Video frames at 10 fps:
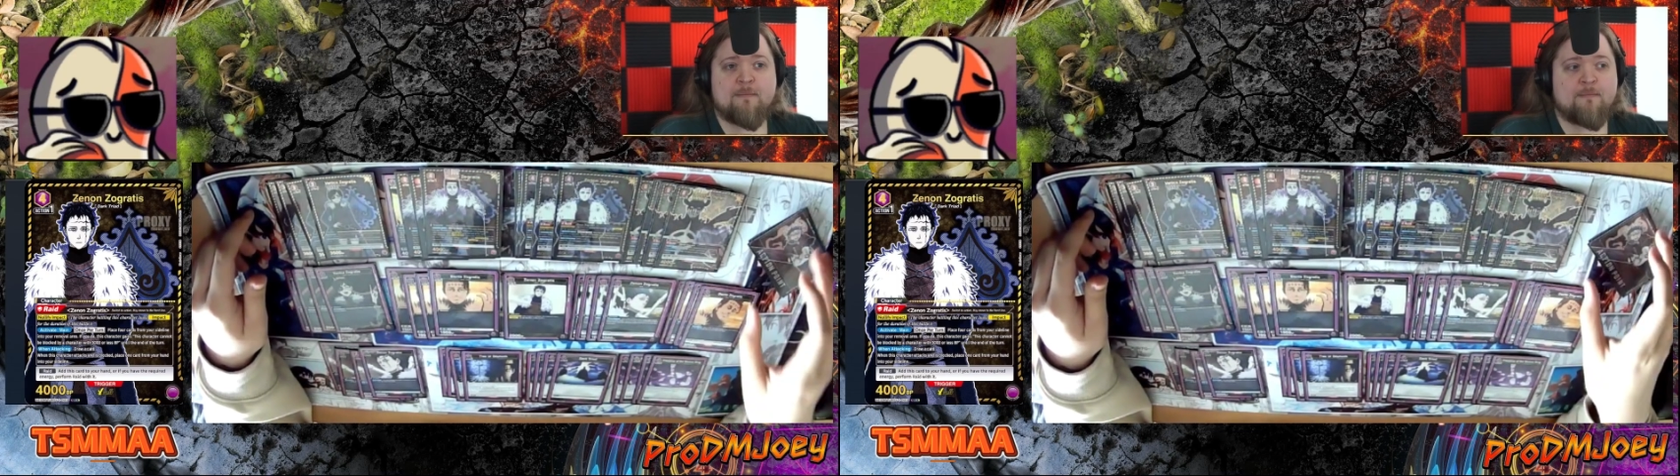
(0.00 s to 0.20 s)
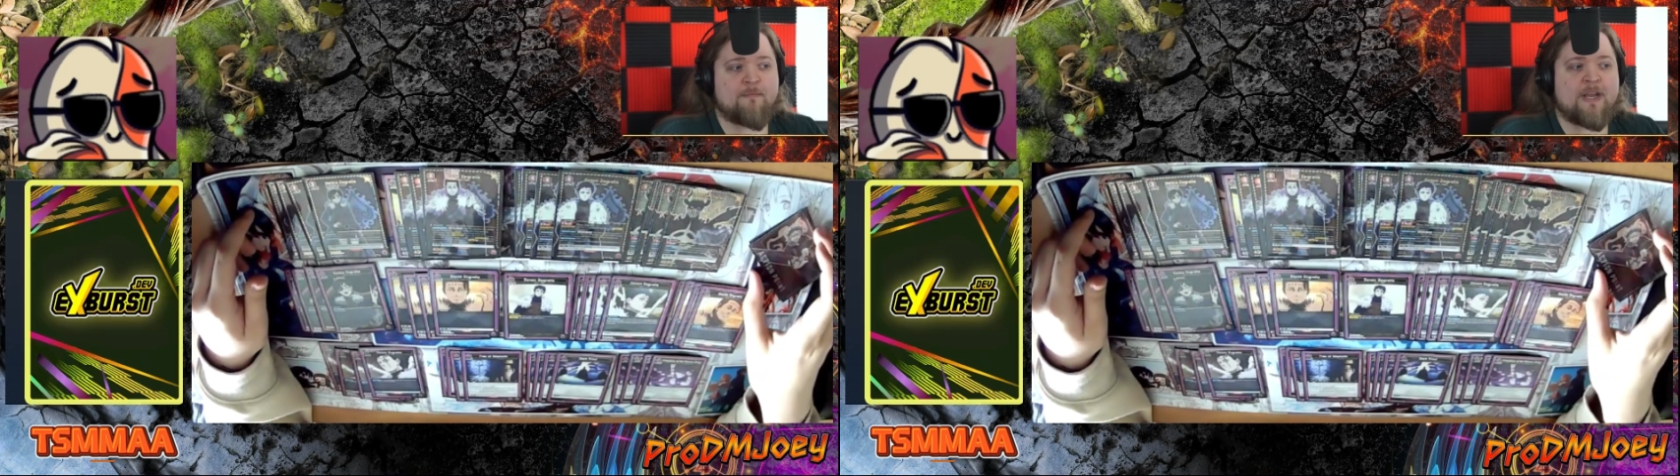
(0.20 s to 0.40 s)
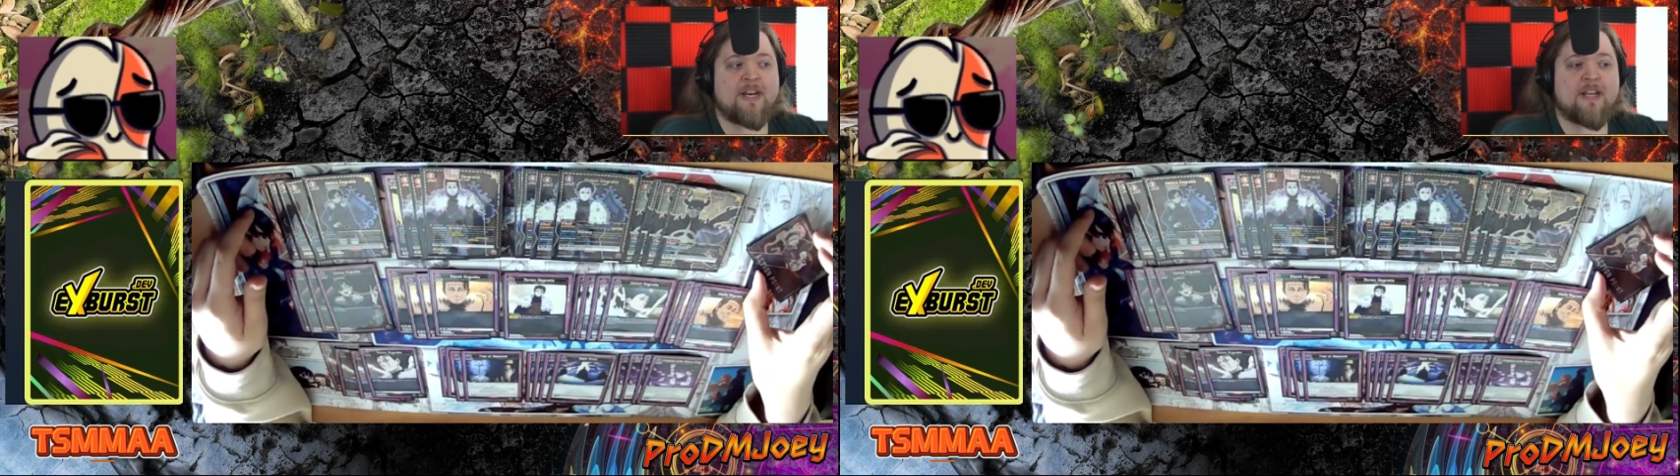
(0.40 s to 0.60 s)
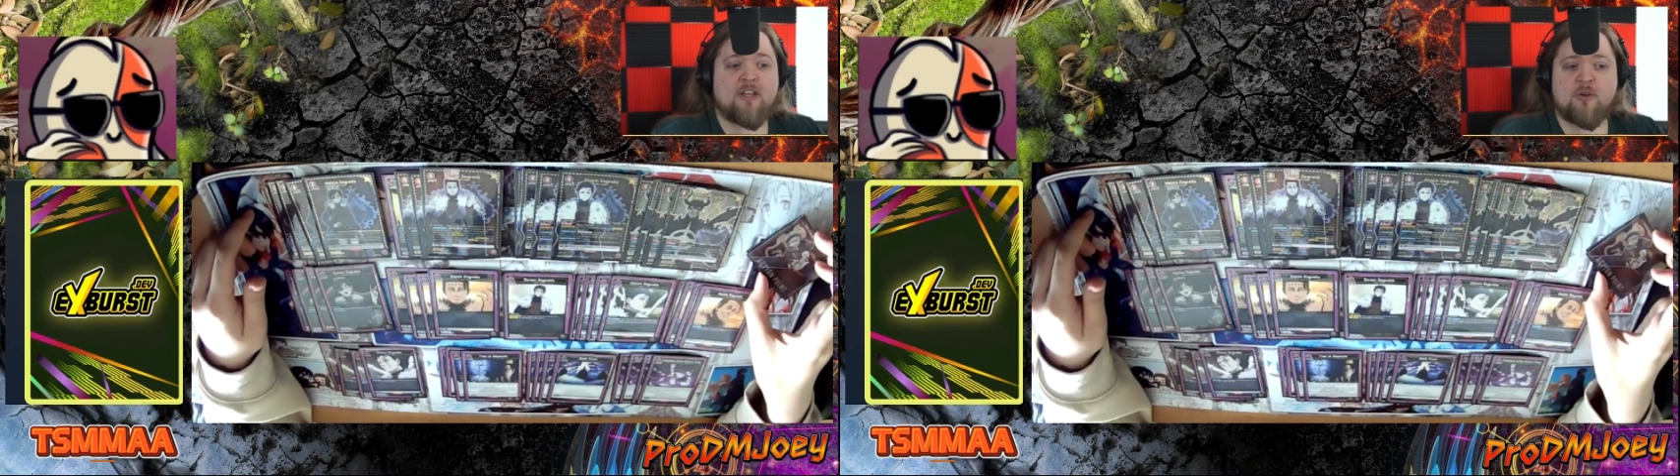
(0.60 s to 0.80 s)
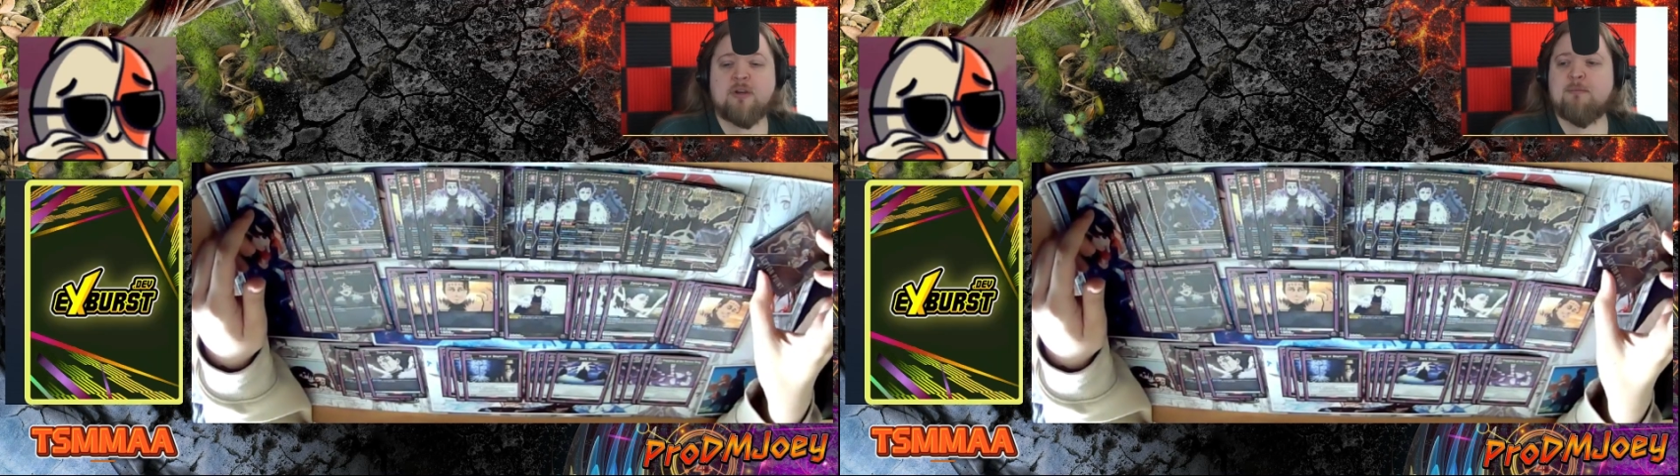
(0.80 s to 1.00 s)
meaning
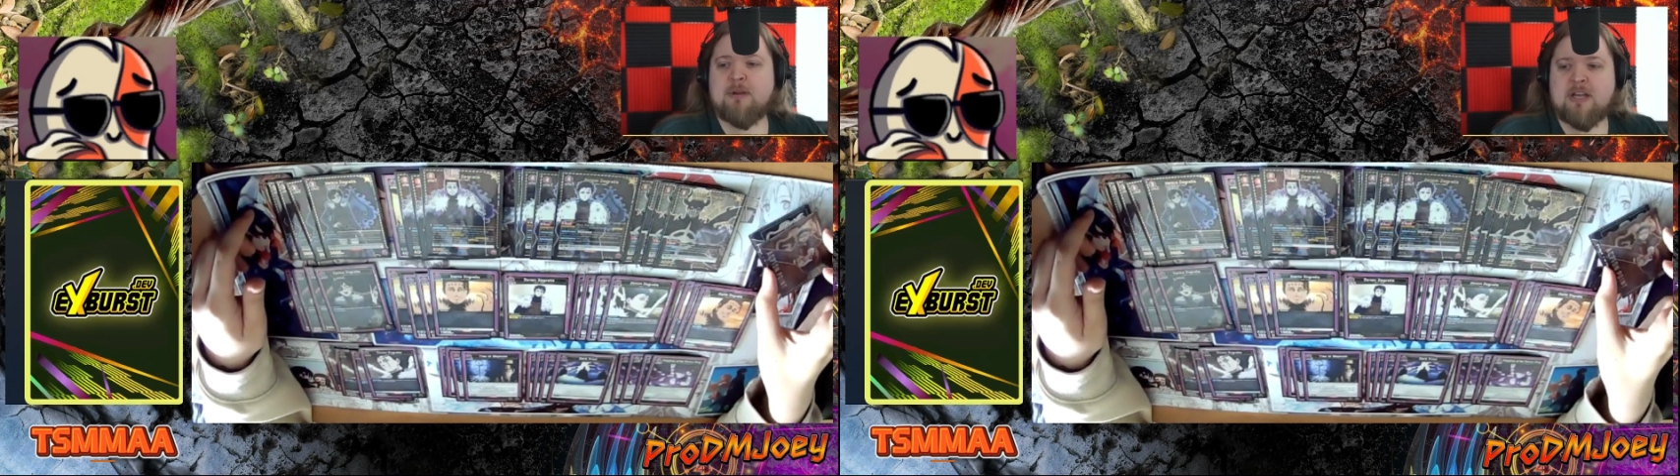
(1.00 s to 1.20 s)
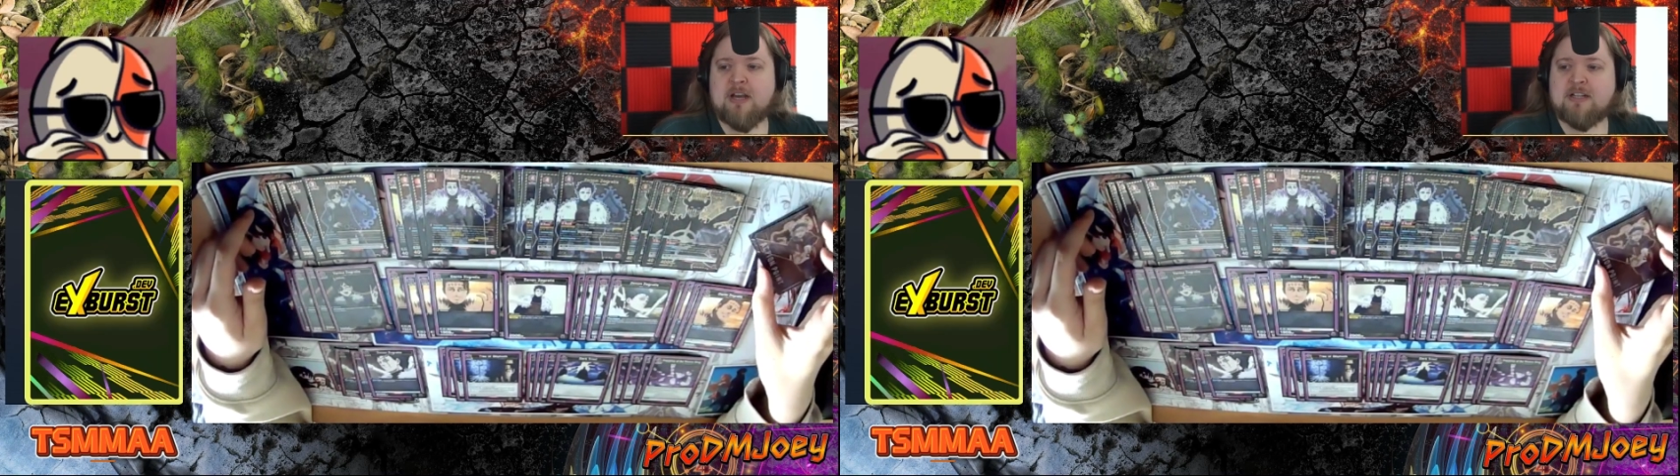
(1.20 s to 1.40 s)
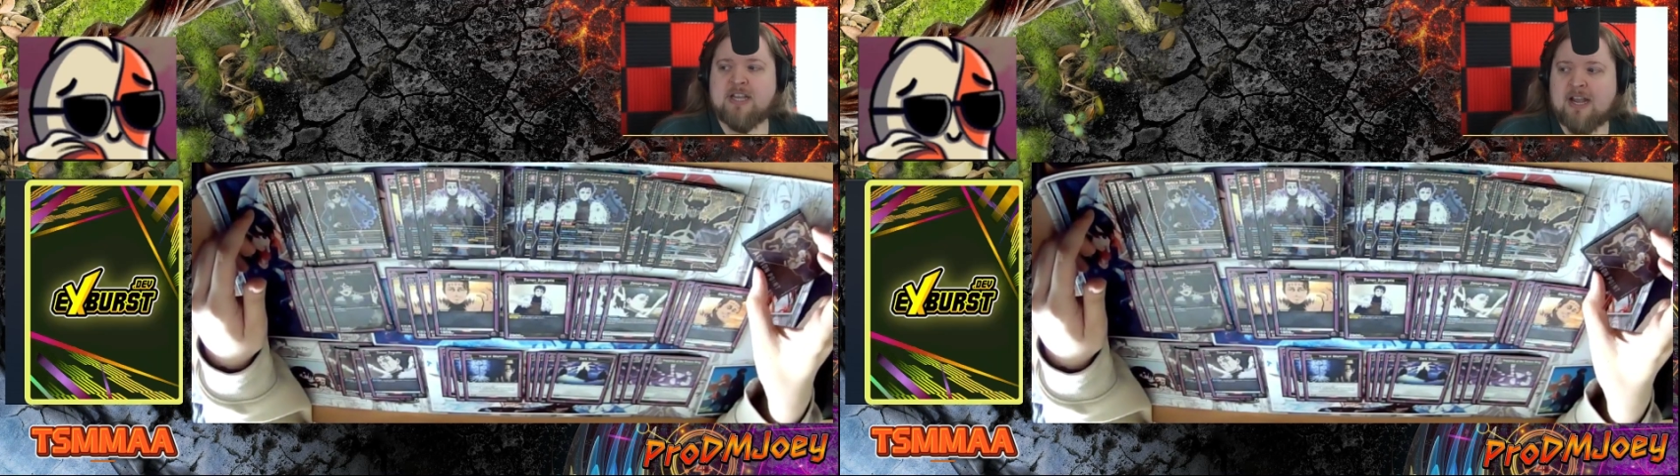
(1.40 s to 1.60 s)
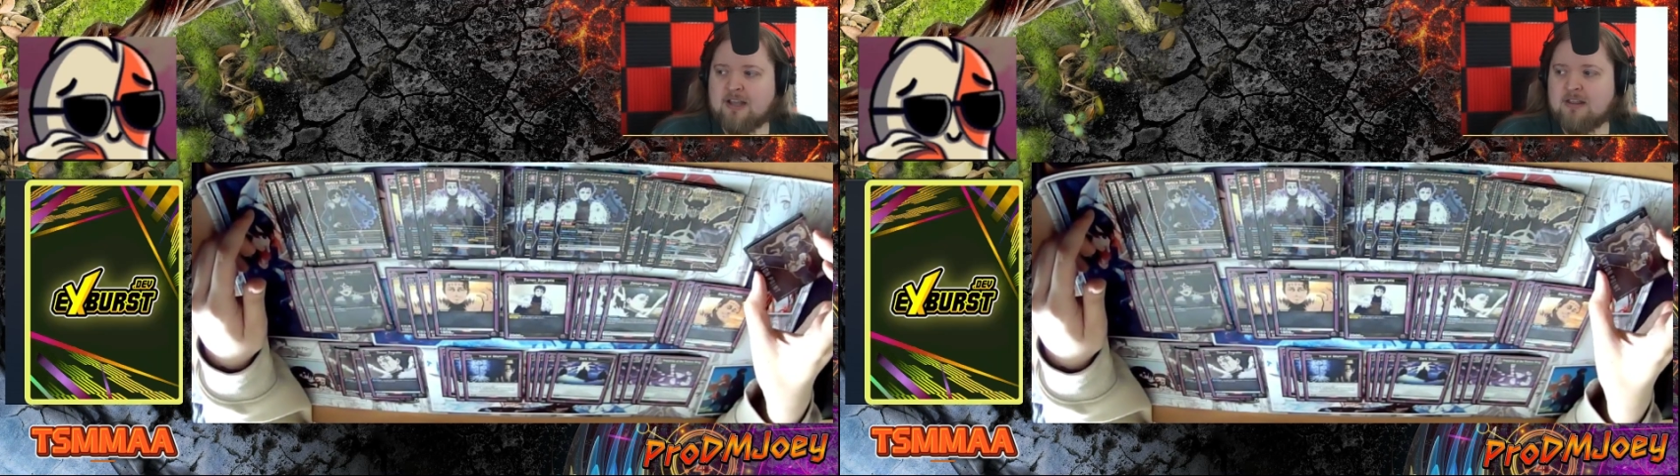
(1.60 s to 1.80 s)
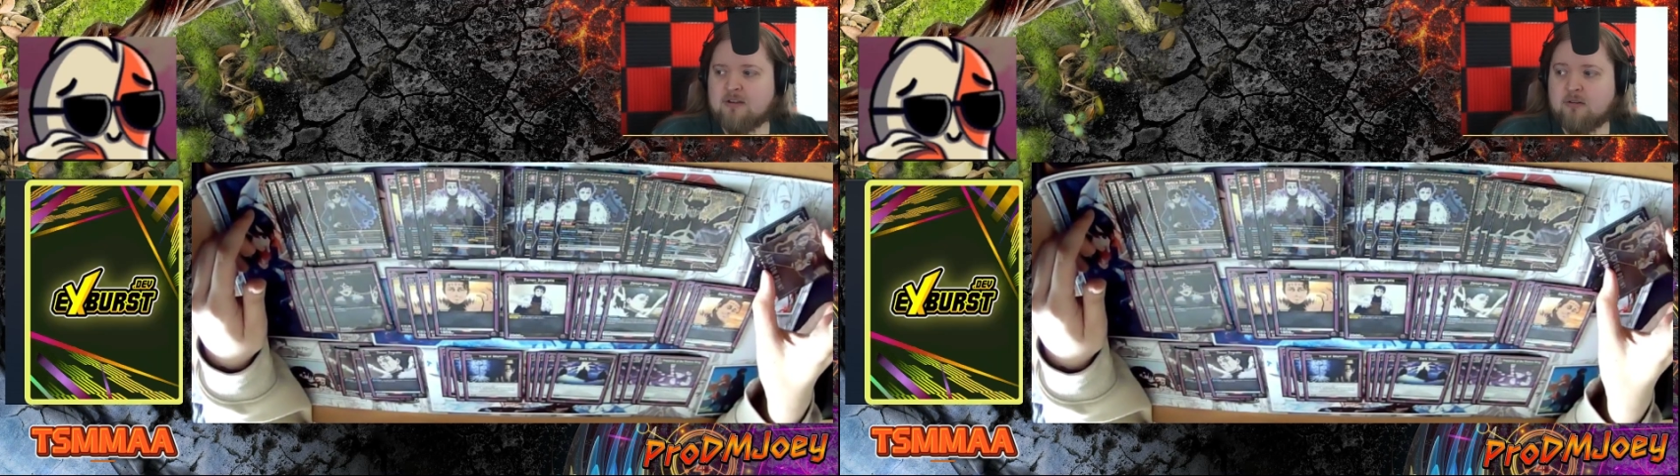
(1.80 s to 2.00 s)
you can be
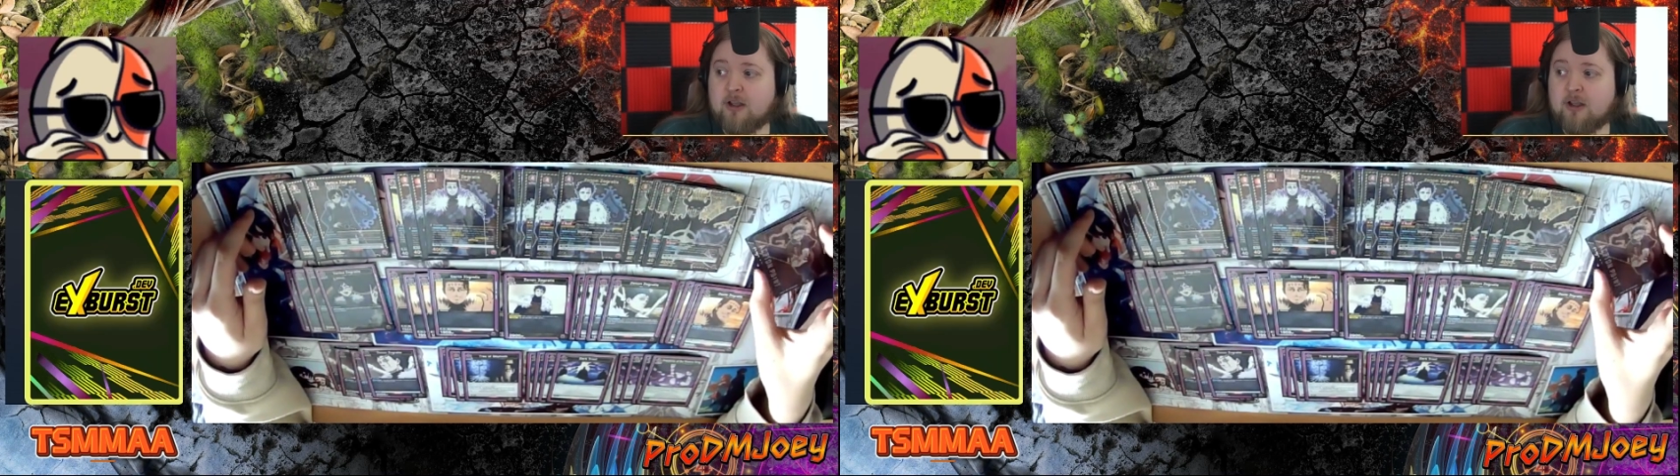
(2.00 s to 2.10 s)
attacking their